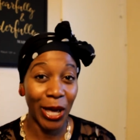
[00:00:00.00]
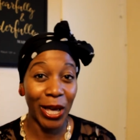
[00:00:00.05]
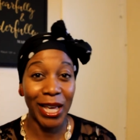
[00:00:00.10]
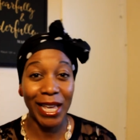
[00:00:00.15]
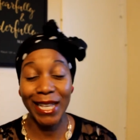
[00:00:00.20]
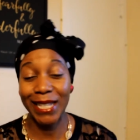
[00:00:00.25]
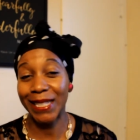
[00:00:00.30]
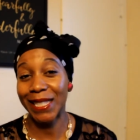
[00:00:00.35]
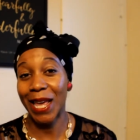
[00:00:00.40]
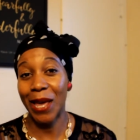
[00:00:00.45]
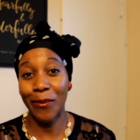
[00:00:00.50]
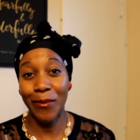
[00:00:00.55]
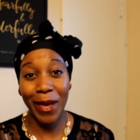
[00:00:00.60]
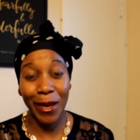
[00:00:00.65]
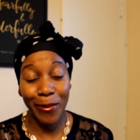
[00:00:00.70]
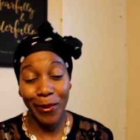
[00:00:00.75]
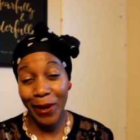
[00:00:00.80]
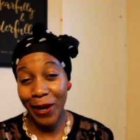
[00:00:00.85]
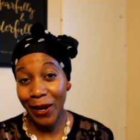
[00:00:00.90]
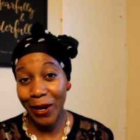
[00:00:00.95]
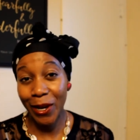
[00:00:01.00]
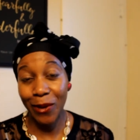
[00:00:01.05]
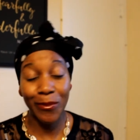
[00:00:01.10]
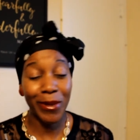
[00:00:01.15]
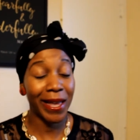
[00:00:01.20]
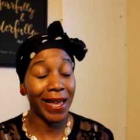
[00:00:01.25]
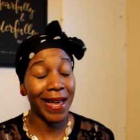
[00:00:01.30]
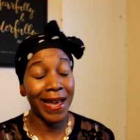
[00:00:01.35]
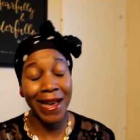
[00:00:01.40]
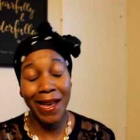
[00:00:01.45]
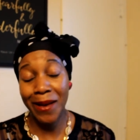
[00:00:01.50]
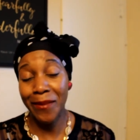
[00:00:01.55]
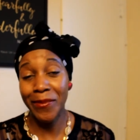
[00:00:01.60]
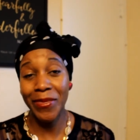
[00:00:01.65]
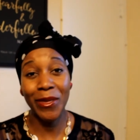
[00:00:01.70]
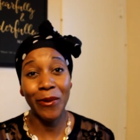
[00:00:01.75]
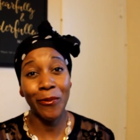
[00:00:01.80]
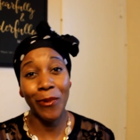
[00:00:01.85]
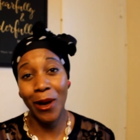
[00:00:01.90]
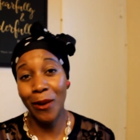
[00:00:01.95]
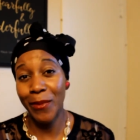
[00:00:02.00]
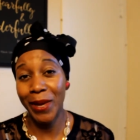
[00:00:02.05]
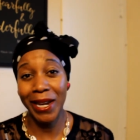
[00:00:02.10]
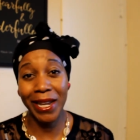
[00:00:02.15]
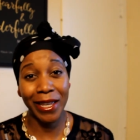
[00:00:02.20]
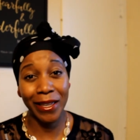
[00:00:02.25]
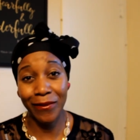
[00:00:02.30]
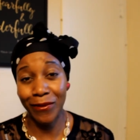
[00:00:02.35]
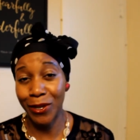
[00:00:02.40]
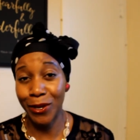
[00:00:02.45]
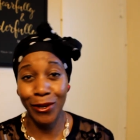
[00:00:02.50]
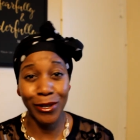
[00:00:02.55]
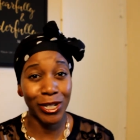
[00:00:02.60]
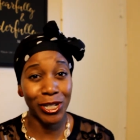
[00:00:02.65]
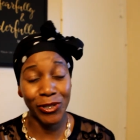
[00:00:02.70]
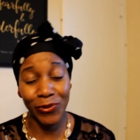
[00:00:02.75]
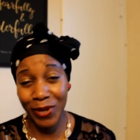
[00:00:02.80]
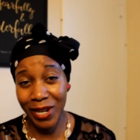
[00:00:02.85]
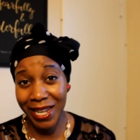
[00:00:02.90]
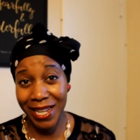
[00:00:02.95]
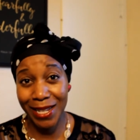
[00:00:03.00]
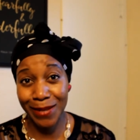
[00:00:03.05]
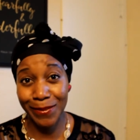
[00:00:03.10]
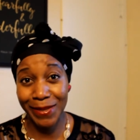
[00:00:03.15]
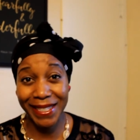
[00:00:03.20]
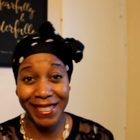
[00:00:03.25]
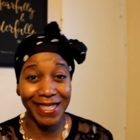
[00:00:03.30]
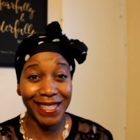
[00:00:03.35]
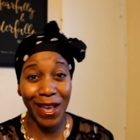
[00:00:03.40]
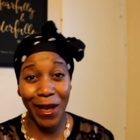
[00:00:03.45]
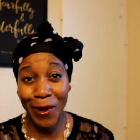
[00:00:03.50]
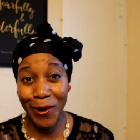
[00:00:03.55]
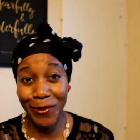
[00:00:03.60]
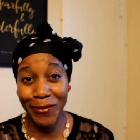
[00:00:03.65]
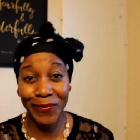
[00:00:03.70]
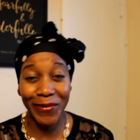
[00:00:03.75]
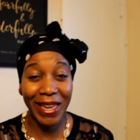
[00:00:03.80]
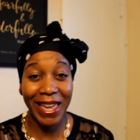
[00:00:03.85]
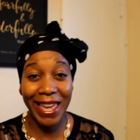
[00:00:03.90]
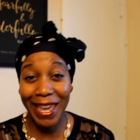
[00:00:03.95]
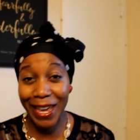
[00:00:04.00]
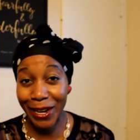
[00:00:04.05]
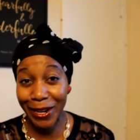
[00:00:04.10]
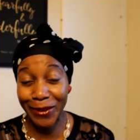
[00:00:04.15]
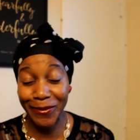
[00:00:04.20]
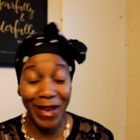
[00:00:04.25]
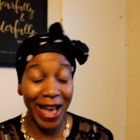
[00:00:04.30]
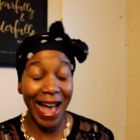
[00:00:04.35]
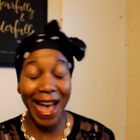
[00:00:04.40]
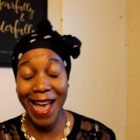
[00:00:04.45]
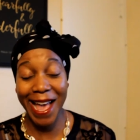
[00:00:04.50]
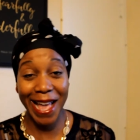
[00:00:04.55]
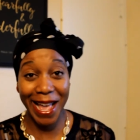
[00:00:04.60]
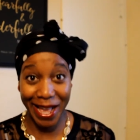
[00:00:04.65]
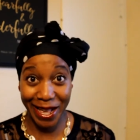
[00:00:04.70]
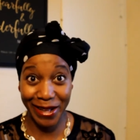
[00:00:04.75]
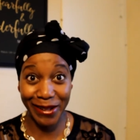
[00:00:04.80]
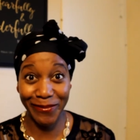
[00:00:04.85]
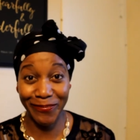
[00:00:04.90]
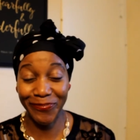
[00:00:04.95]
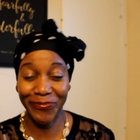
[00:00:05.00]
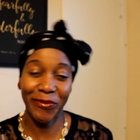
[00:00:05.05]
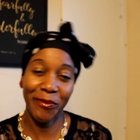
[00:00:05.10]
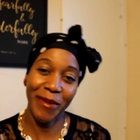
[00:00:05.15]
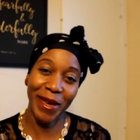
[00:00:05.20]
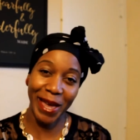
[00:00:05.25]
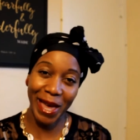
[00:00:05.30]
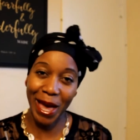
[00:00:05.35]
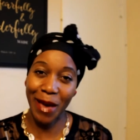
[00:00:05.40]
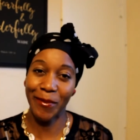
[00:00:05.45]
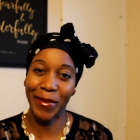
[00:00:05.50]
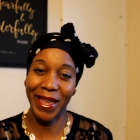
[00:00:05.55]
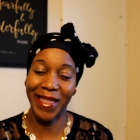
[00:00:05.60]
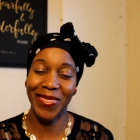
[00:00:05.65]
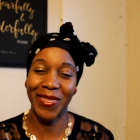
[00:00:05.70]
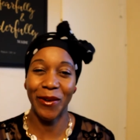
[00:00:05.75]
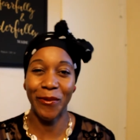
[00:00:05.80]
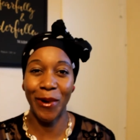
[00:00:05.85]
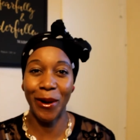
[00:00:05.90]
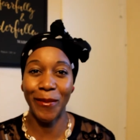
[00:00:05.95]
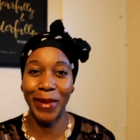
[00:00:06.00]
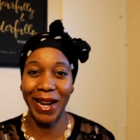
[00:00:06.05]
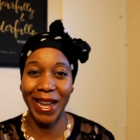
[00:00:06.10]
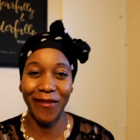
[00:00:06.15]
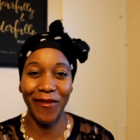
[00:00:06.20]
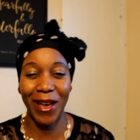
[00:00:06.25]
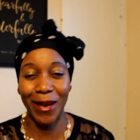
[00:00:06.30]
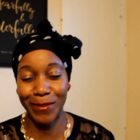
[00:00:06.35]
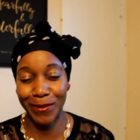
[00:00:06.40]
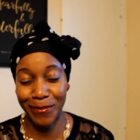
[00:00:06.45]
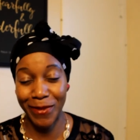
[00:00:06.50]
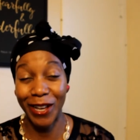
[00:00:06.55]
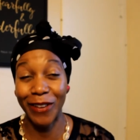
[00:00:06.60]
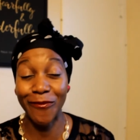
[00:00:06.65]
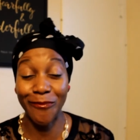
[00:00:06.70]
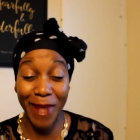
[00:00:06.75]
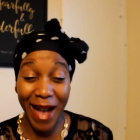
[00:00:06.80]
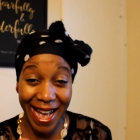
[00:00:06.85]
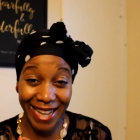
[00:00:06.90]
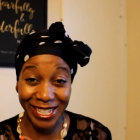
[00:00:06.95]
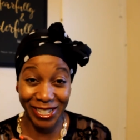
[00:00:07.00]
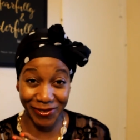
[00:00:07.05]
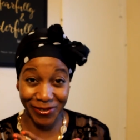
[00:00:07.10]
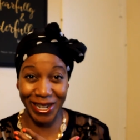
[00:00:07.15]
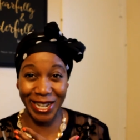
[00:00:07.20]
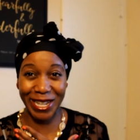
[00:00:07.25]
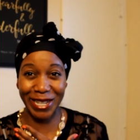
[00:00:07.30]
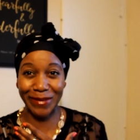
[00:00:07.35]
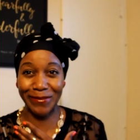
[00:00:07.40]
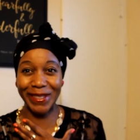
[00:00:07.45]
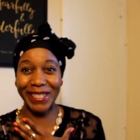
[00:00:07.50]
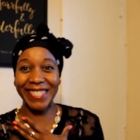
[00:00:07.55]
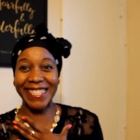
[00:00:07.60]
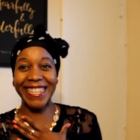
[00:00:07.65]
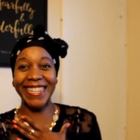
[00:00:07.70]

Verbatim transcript: He said, baby girl, become the woman of your dreams. So here I am becoming the woman of, my, of my dreams.